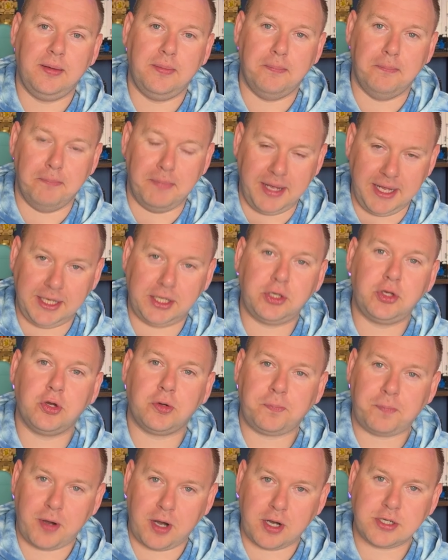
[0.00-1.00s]
Make your
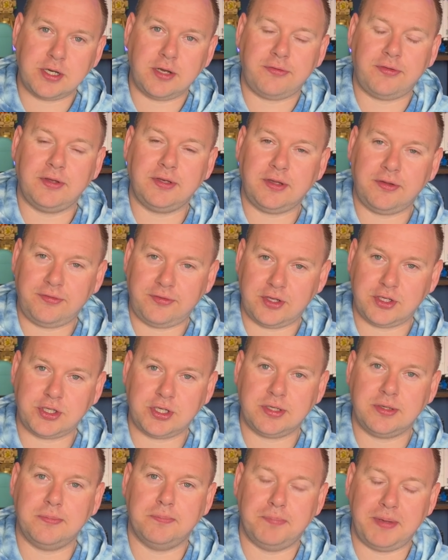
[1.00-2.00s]
purchasing
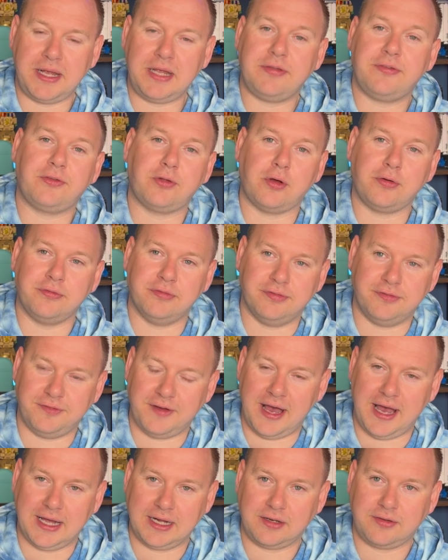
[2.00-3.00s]
decision based on
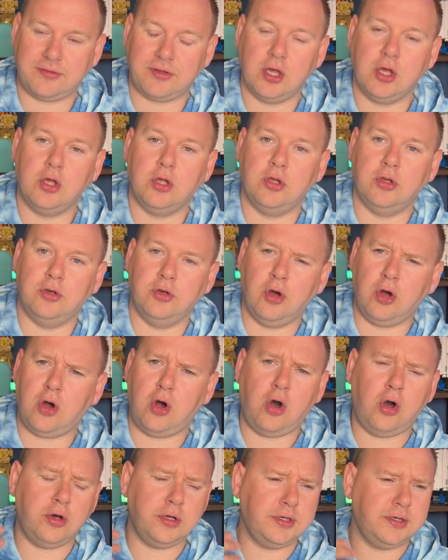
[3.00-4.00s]
facts, not
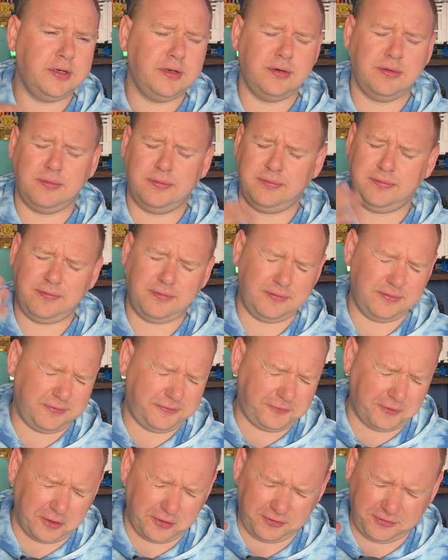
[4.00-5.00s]
on
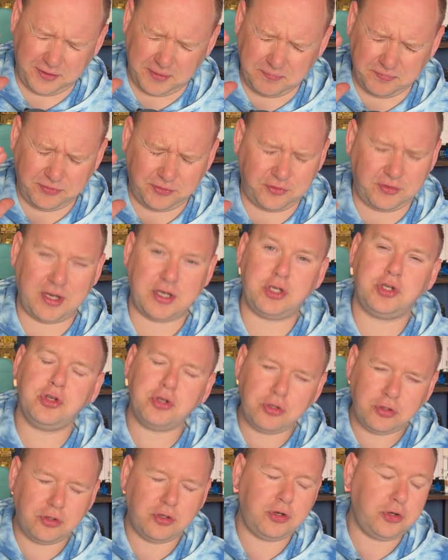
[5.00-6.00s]
for some straight.
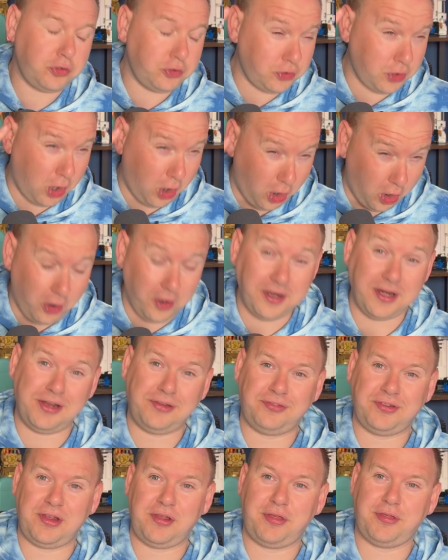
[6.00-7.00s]
You
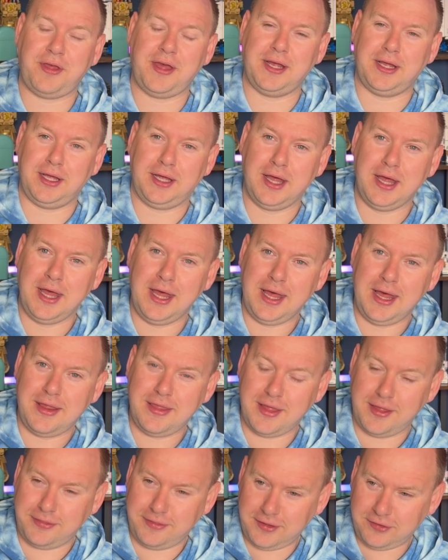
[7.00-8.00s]
honestly think
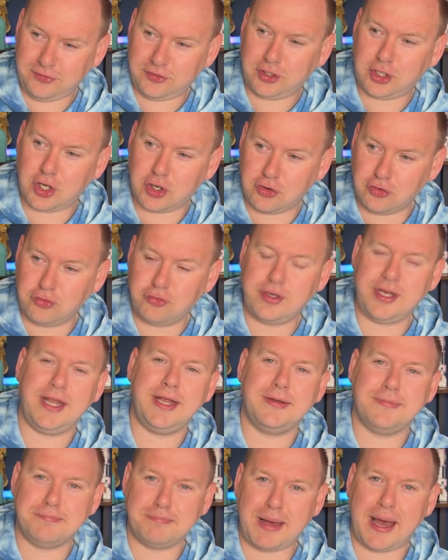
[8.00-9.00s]
that this
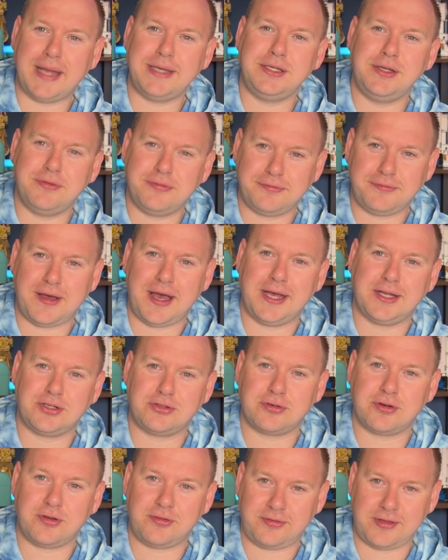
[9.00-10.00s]
Korean
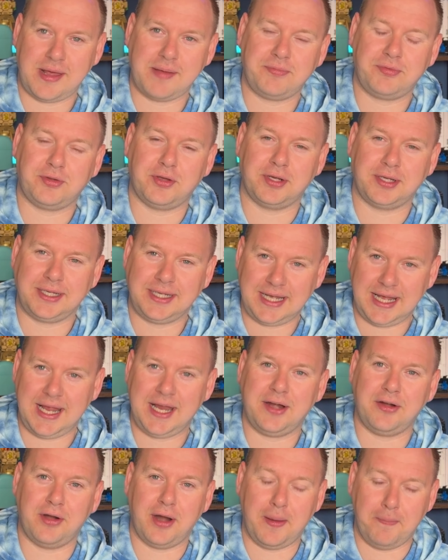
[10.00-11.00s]
manufacturer Samsung
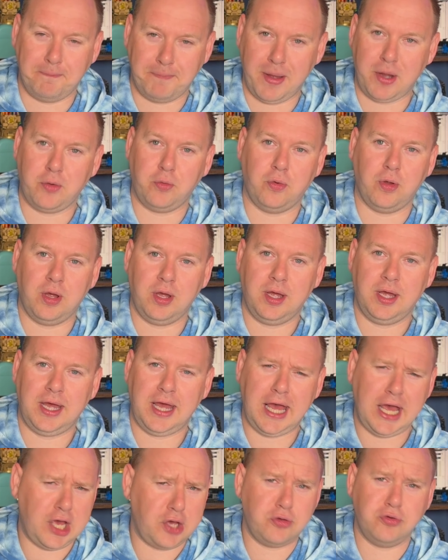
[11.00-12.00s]
care about
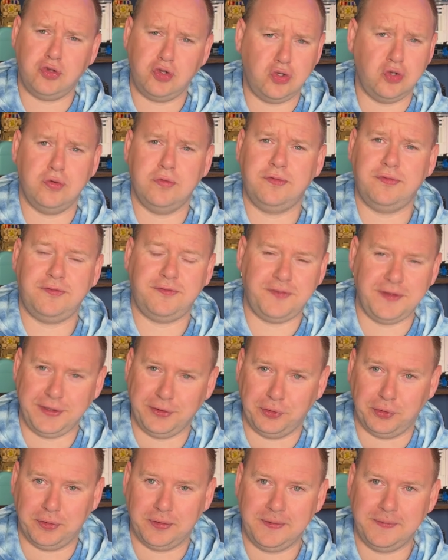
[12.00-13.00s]
how you feel?